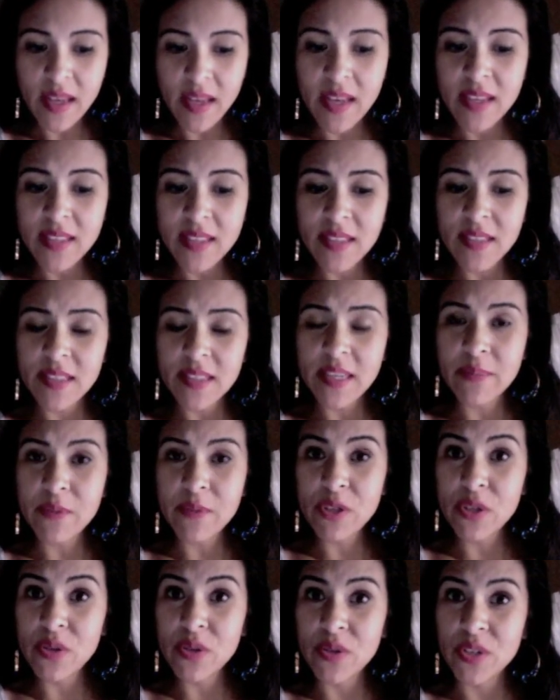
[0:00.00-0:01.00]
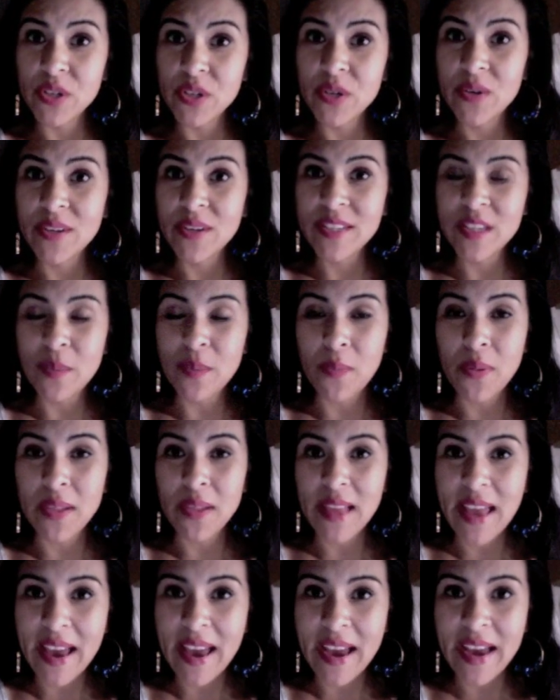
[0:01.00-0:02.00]
Step 2, you're going to
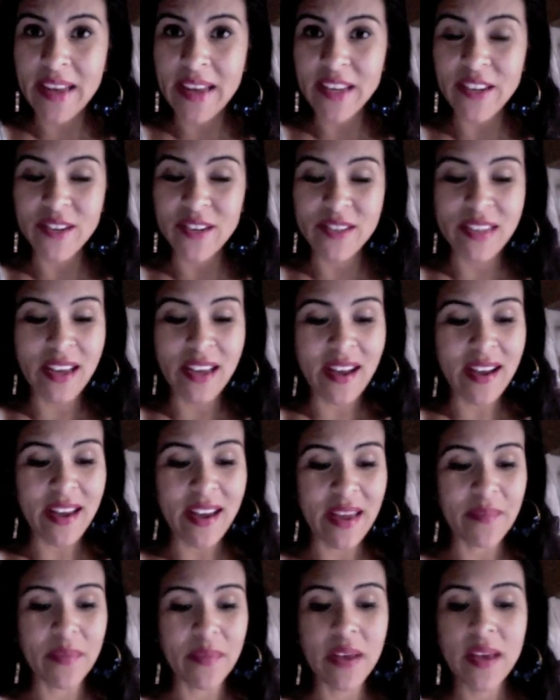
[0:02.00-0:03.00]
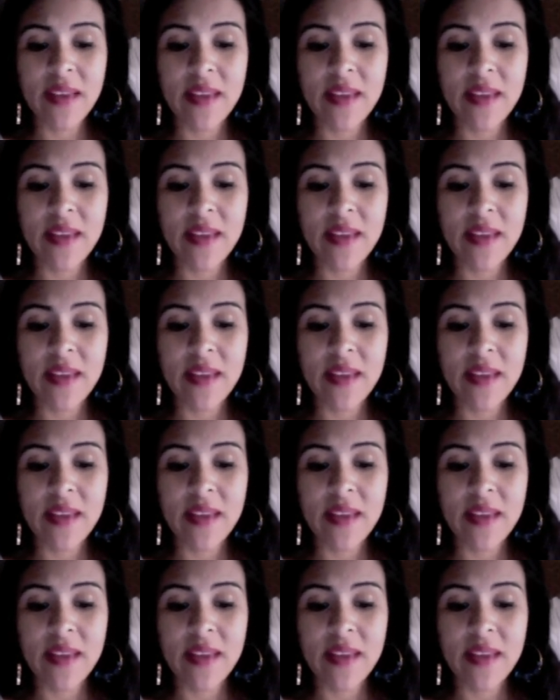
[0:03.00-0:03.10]
plan your time.